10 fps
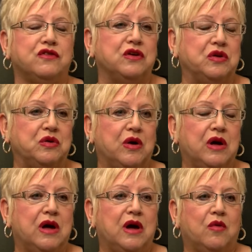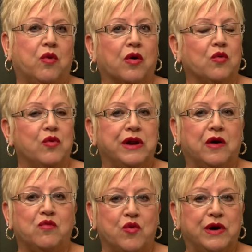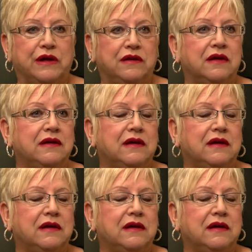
to work one-on-one